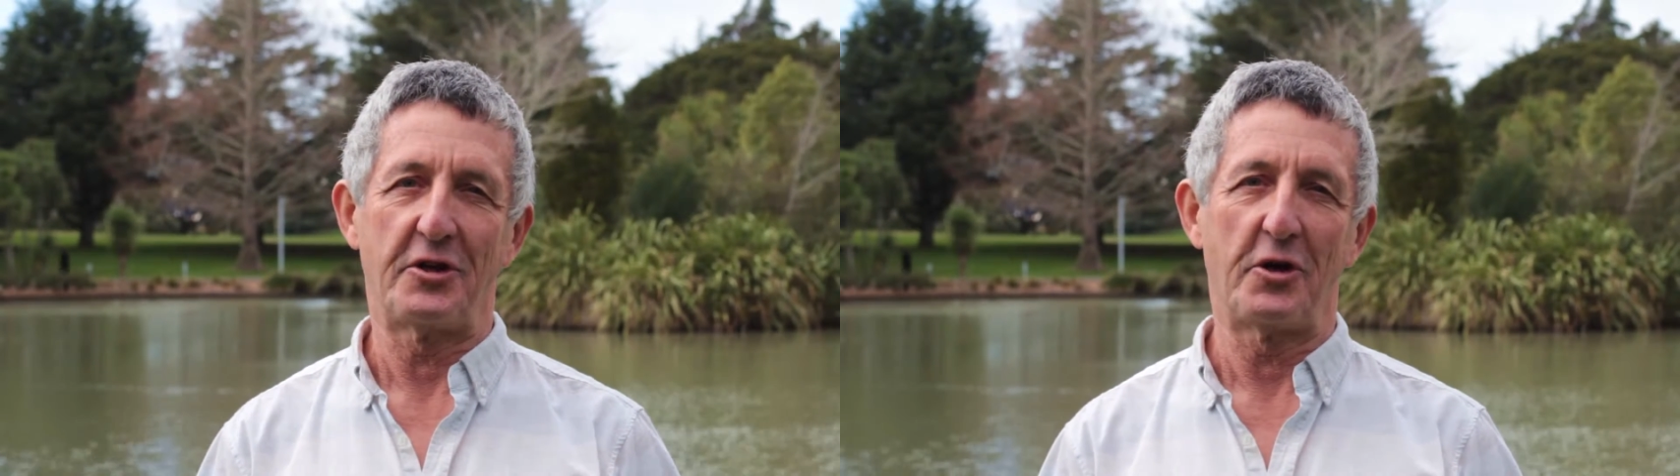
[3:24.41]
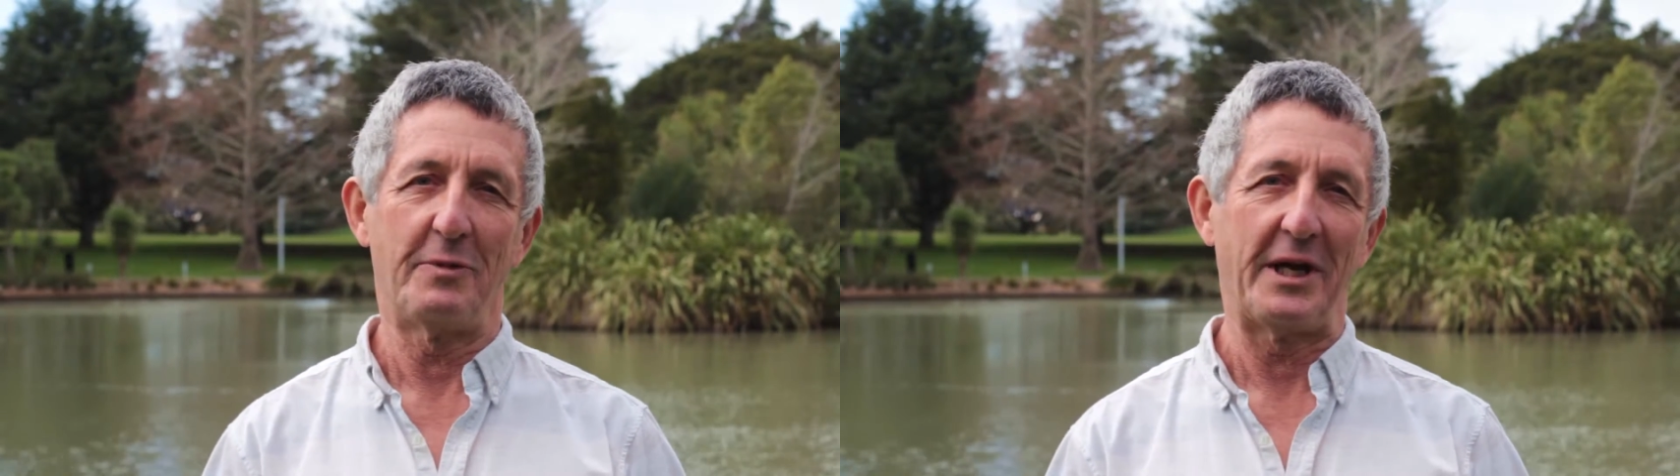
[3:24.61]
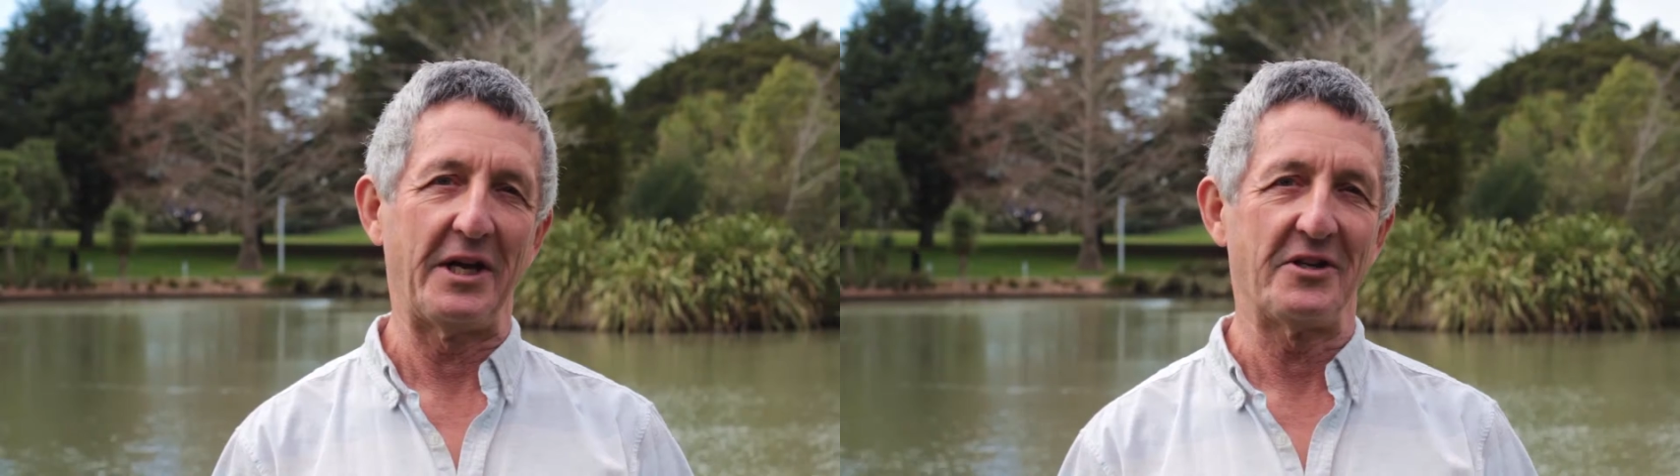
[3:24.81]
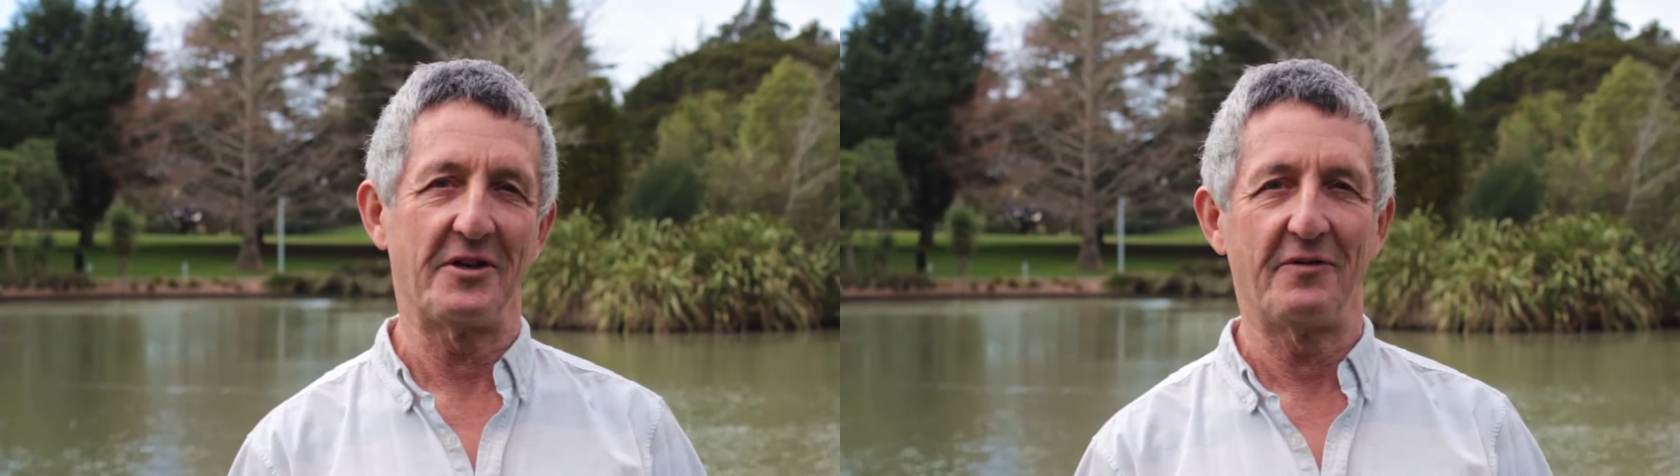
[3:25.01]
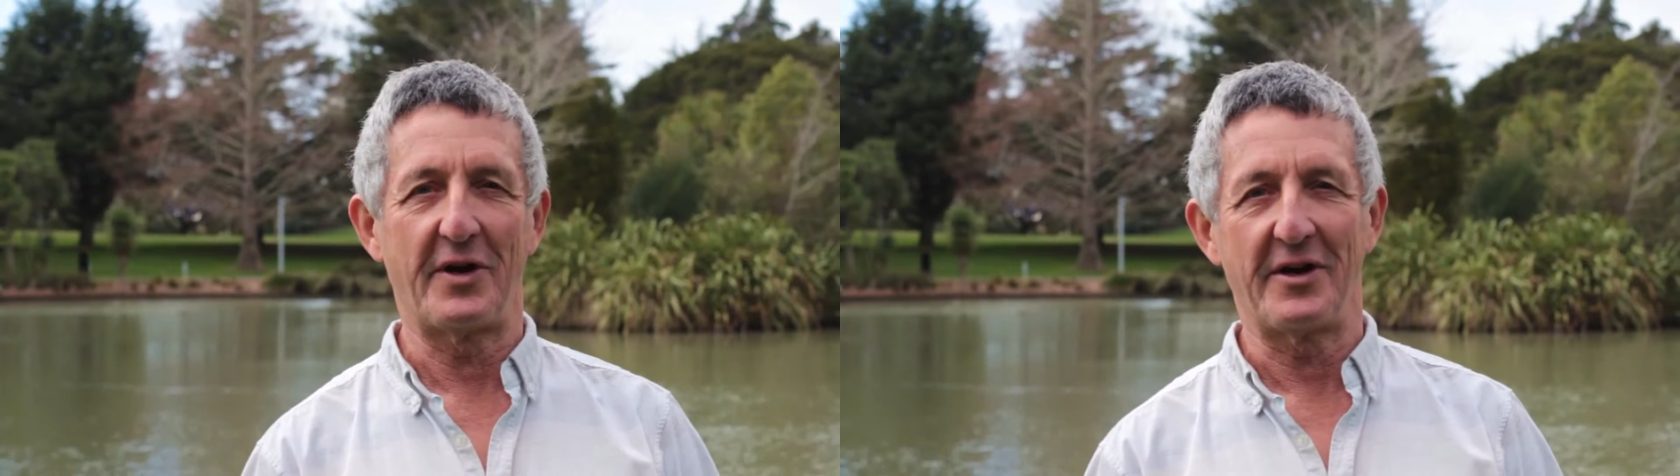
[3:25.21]

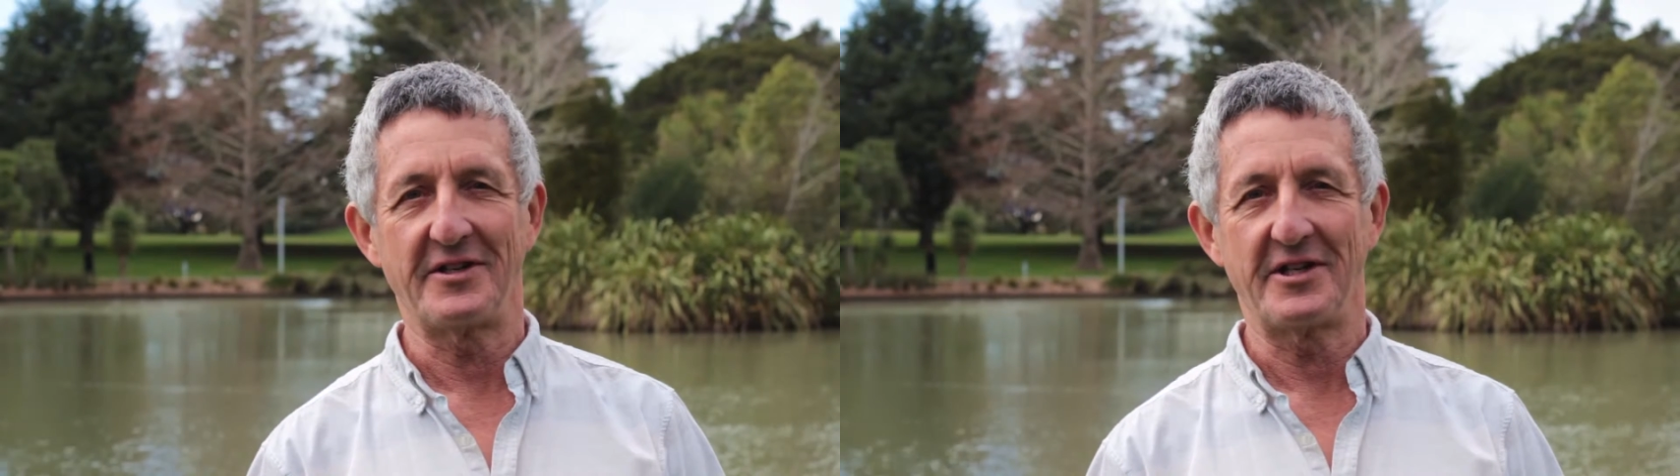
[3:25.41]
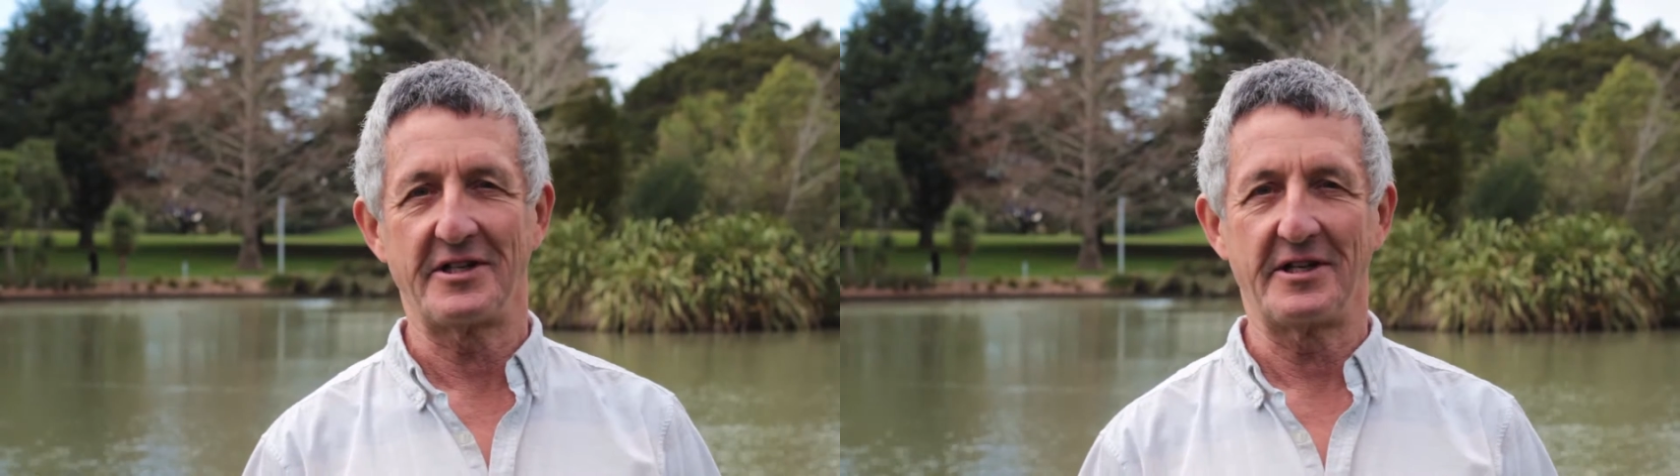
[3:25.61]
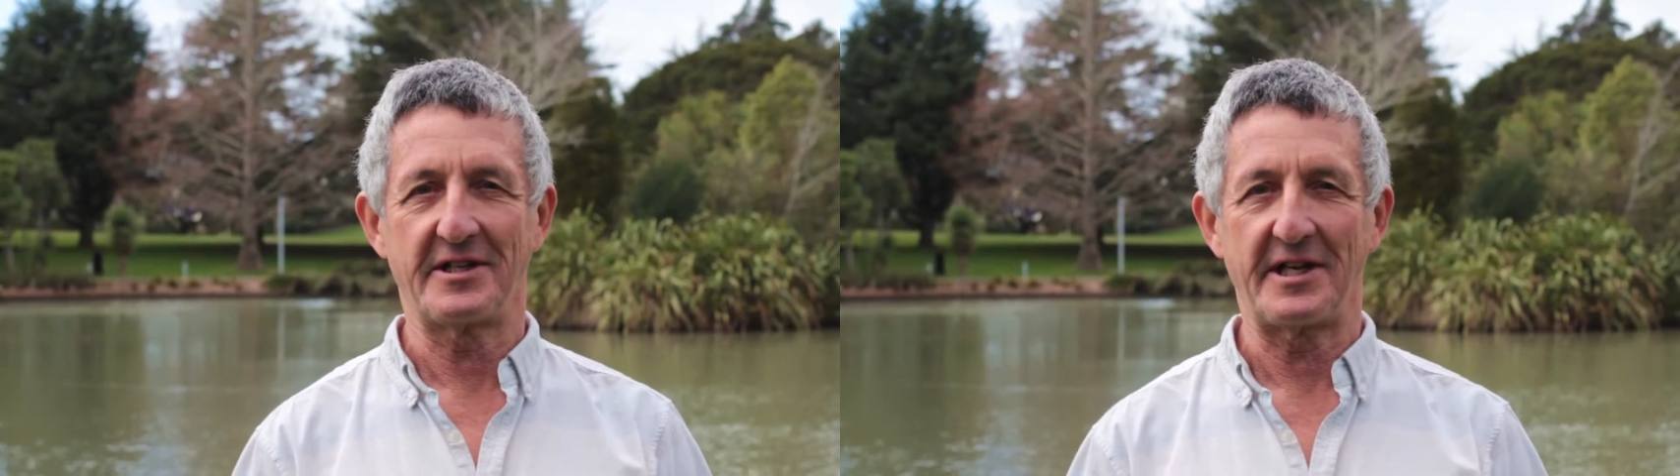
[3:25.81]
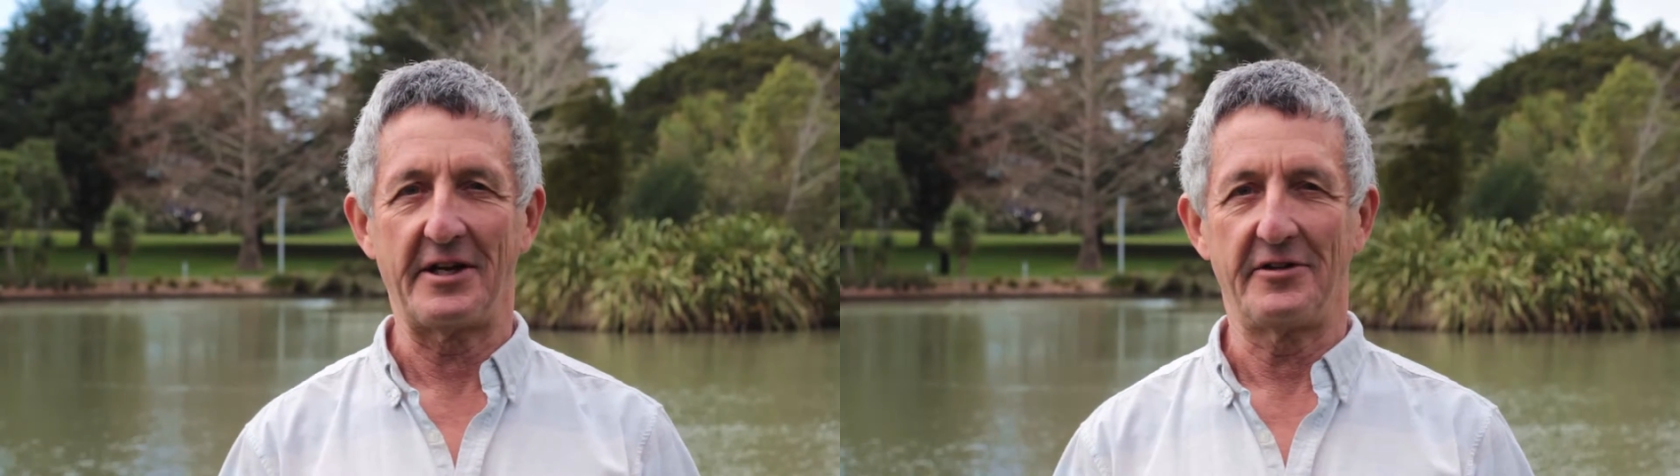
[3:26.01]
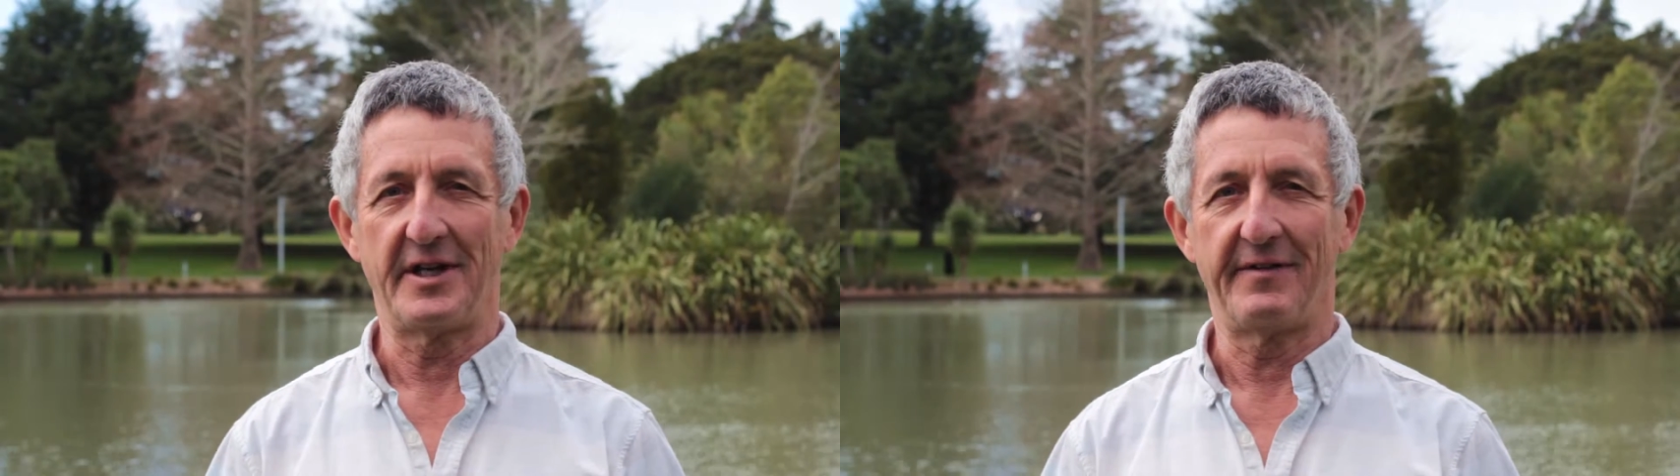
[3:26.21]
means and variances and standard